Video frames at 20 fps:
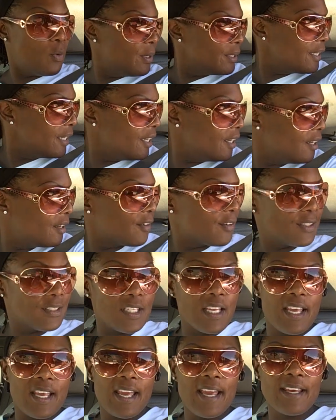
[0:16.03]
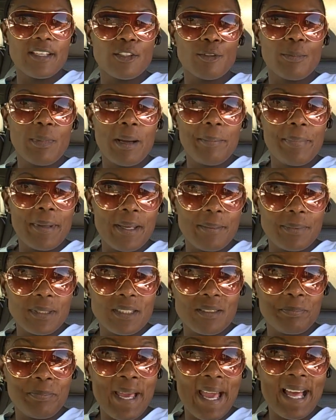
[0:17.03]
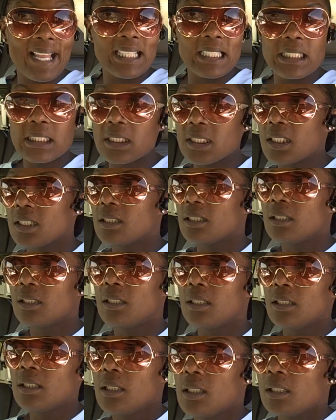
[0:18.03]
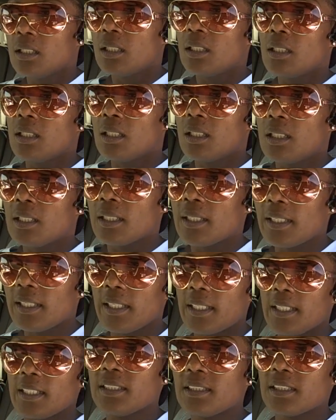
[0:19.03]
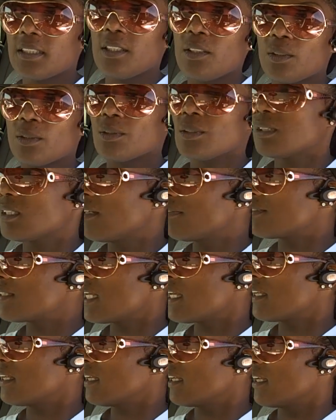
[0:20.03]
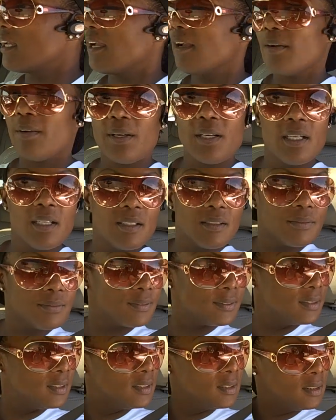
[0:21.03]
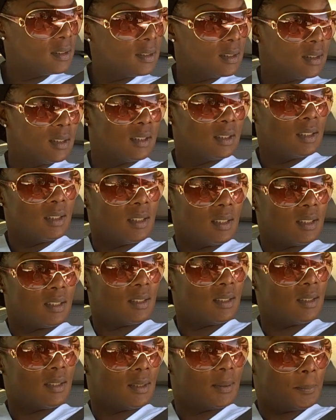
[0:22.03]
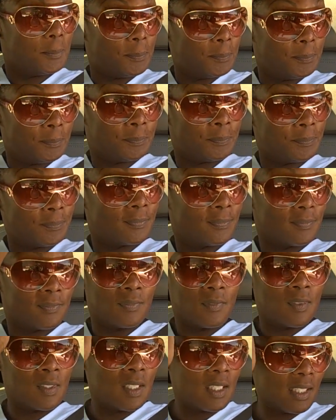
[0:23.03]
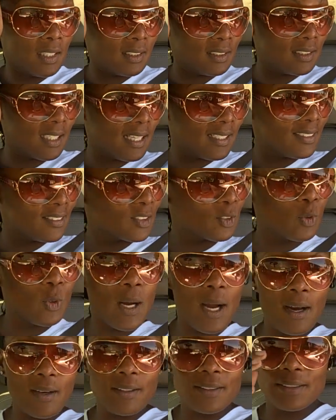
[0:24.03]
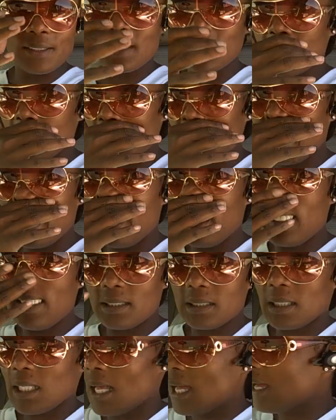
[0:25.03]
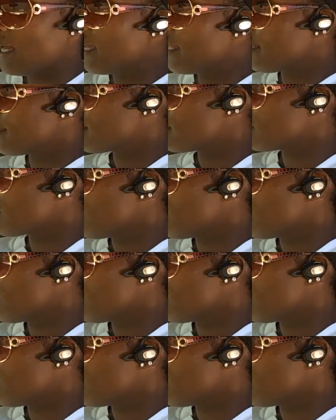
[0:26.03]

go in here and handle my baby's ballot. Get his little stuff taken care of. Um, it's not as crowded as, as I